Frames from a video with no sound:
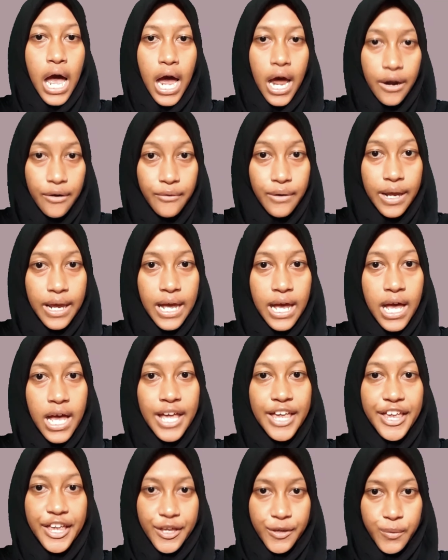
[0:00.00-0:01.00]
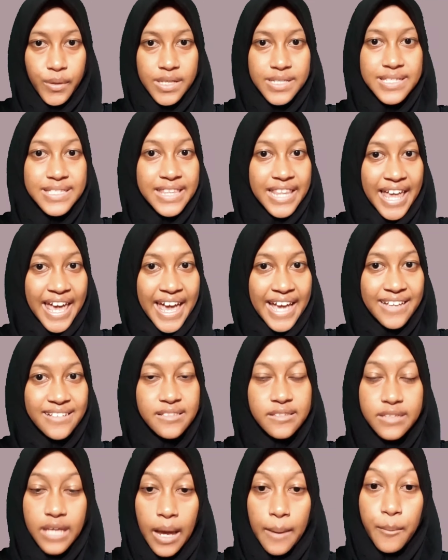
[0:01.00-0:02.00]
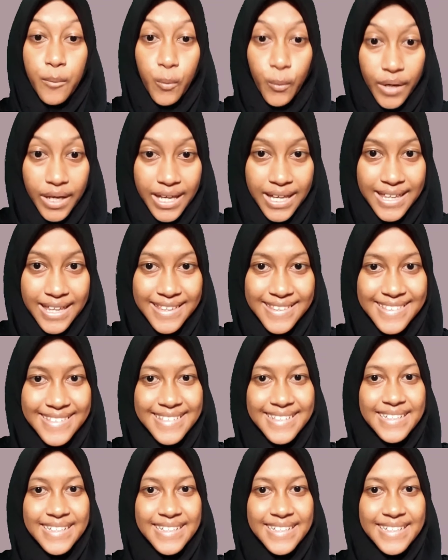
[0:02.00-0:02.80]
area equals length times width,